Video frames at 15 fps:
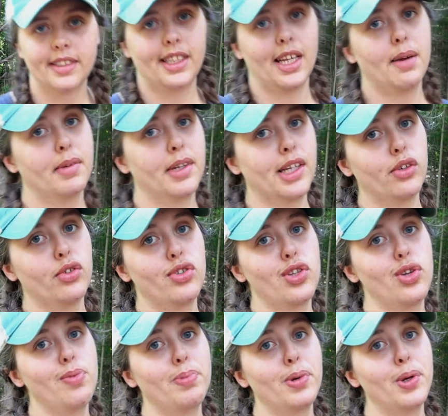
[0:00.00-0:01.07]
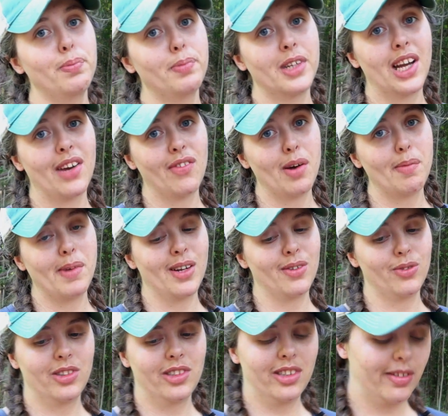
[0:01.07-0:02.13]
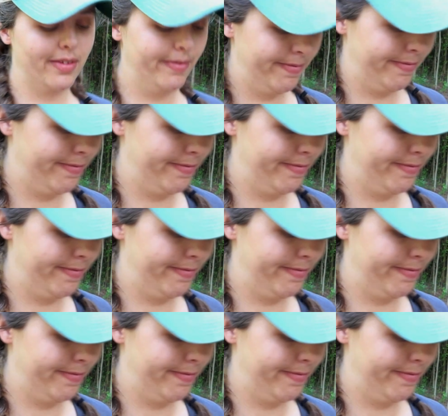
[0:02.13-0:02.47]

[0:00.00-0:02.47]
time to go scoop poop to cover our mounds.